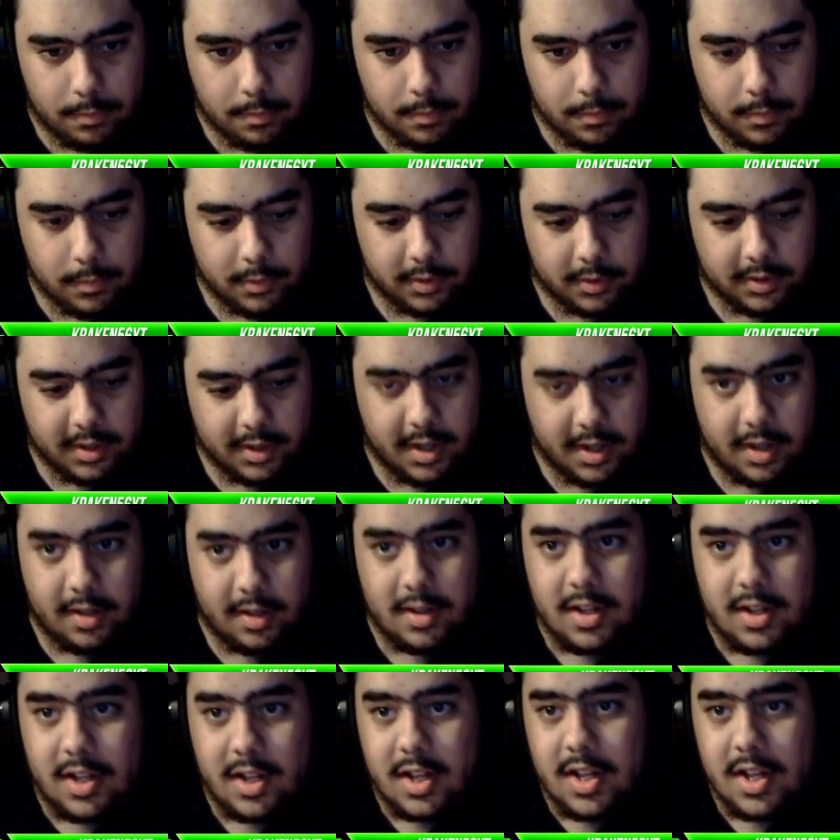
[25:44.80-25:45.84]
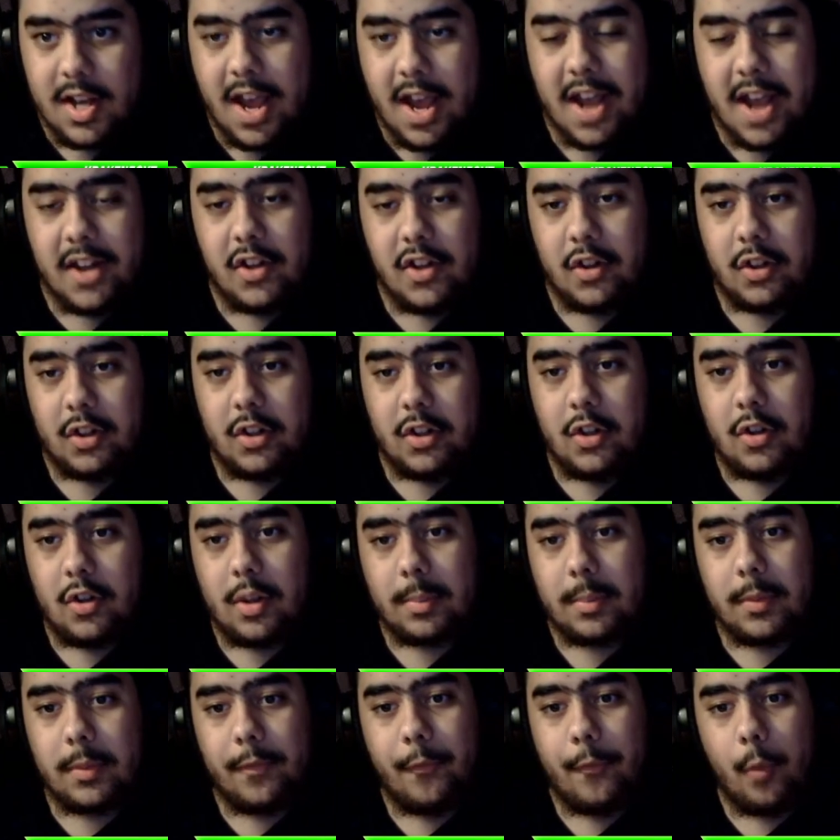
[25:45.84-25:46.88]
Look at that. And you can use
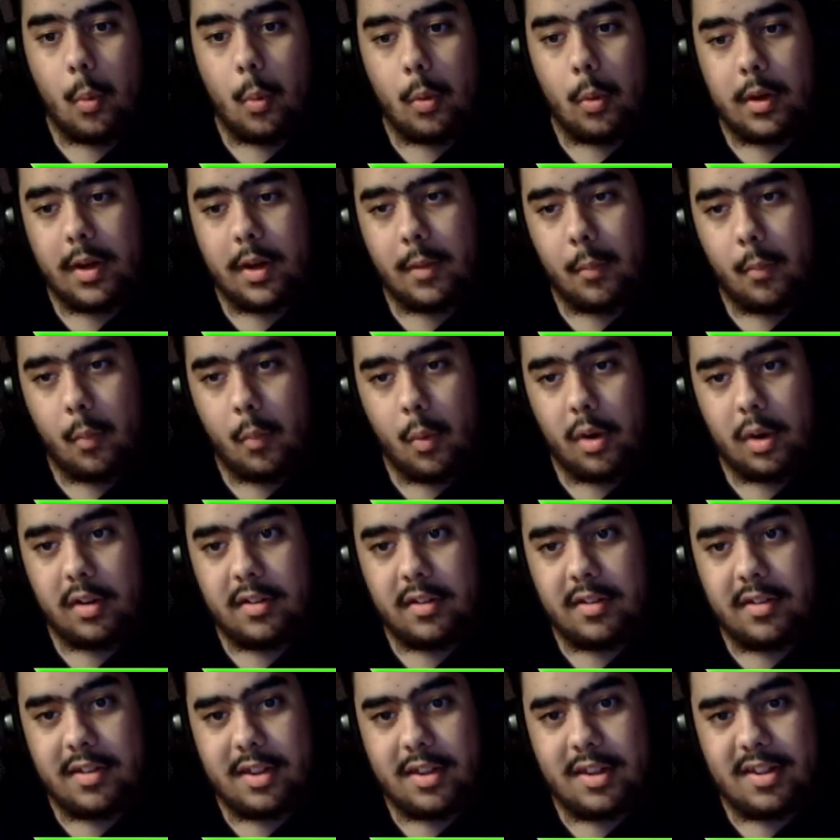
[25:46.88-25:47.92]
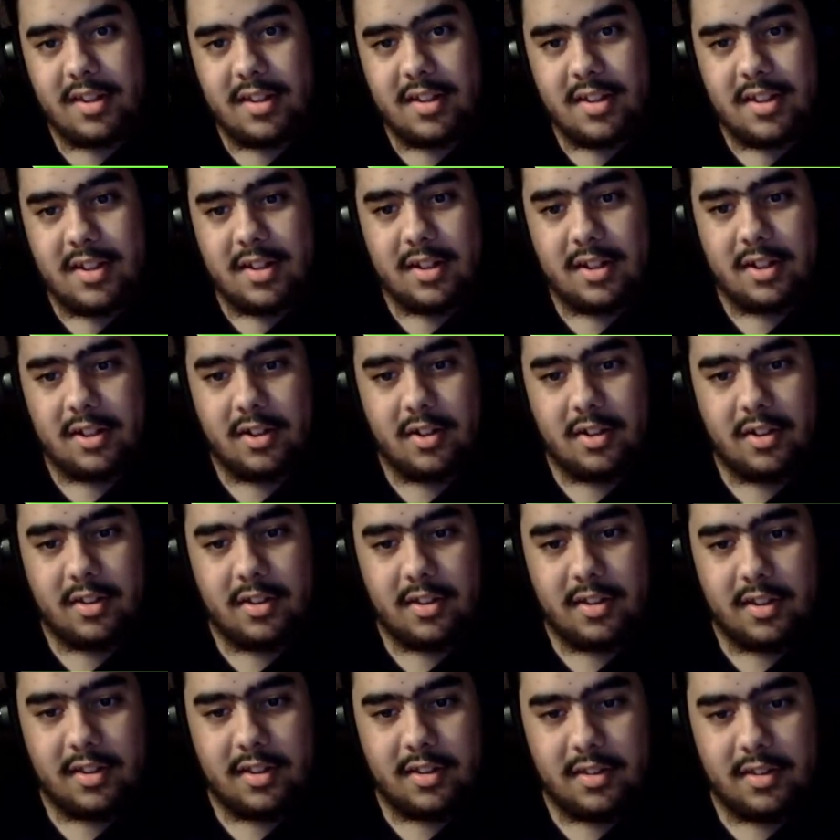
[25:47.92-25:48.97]
up to 4 at once, because
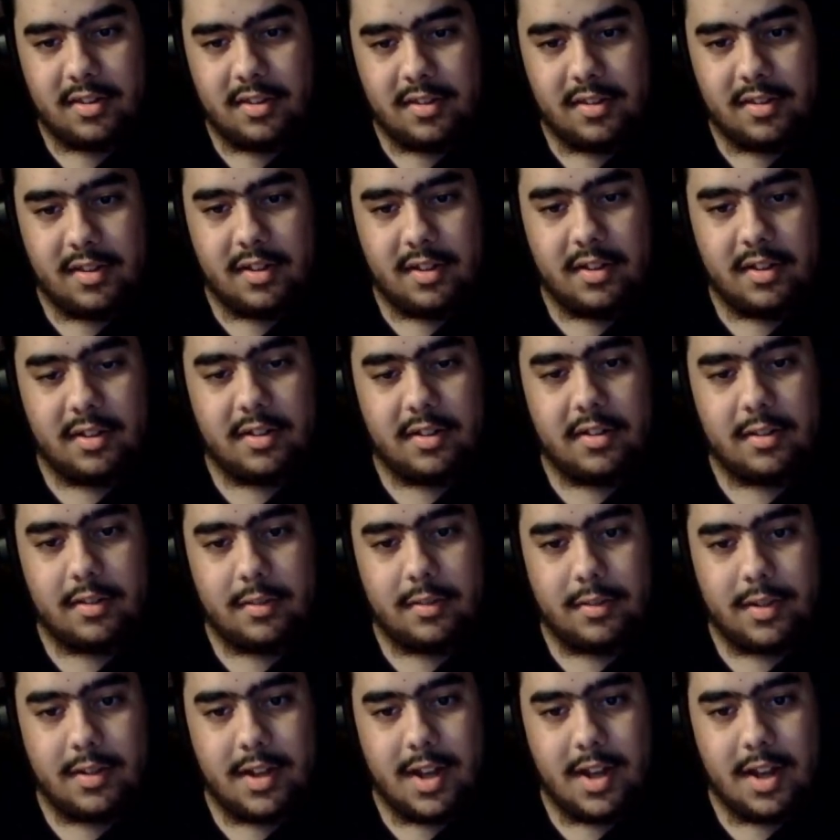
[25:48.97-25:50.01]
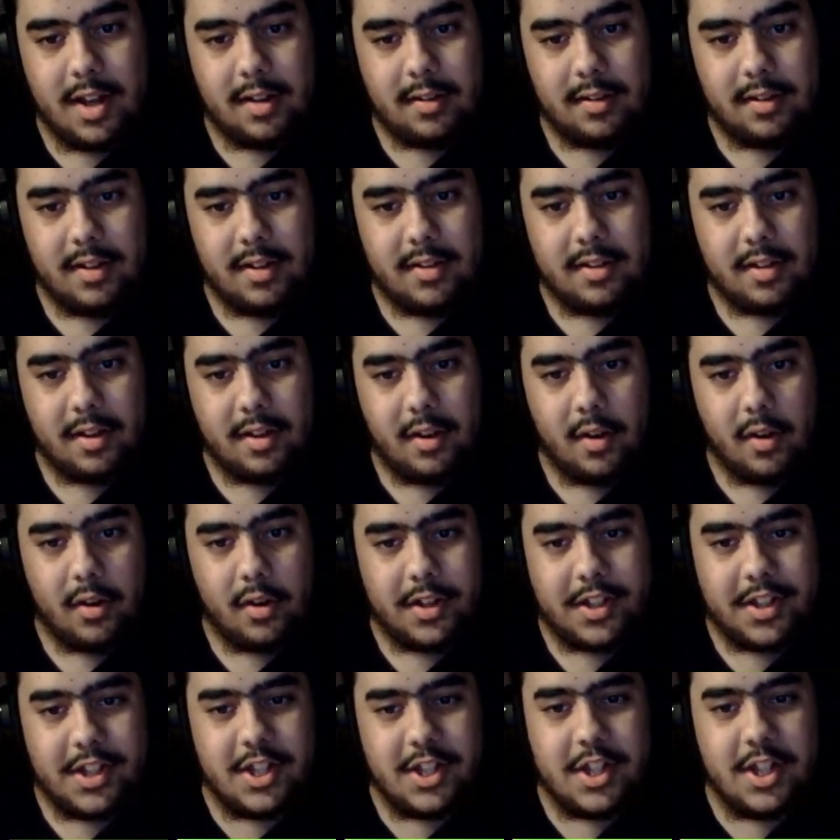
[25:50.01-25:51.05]
it's a
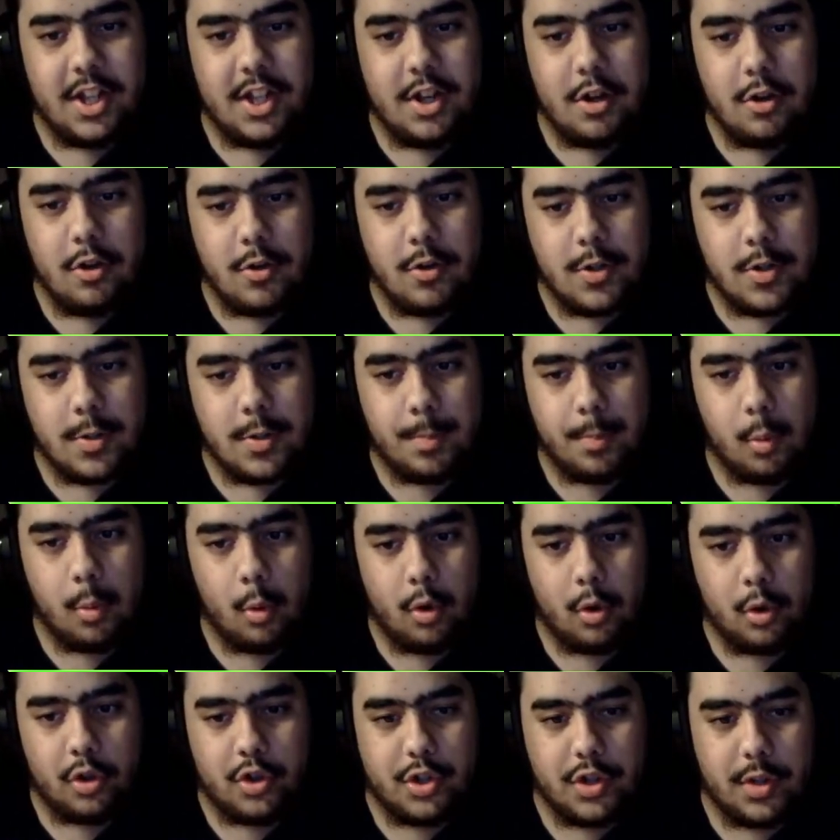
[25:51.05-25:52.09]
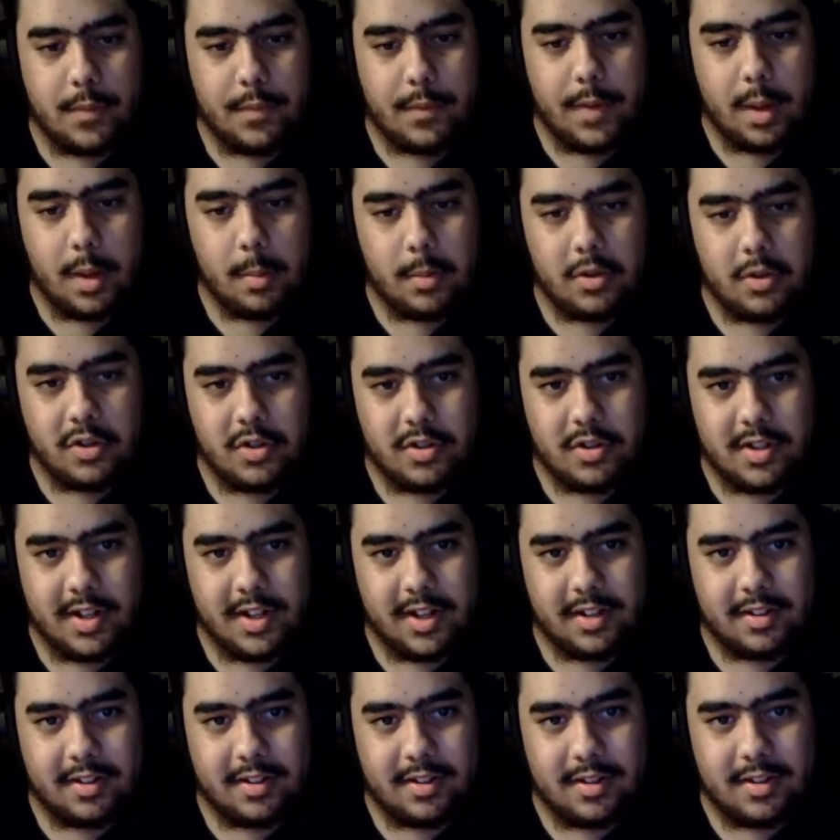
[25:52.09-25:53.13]
huge portion of how much it
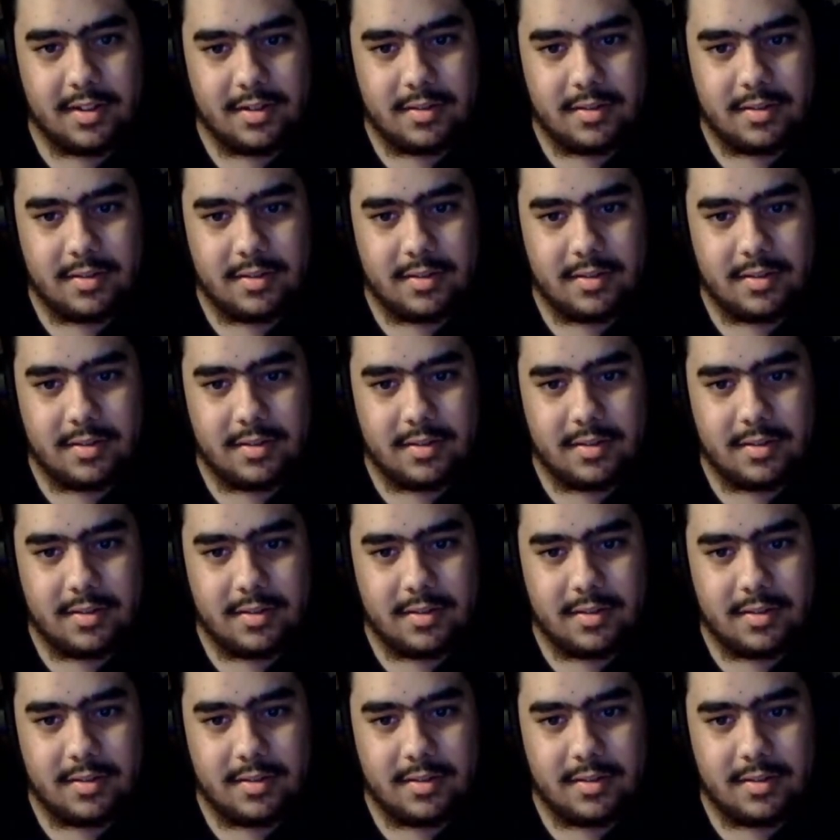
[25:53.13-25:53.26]
takes.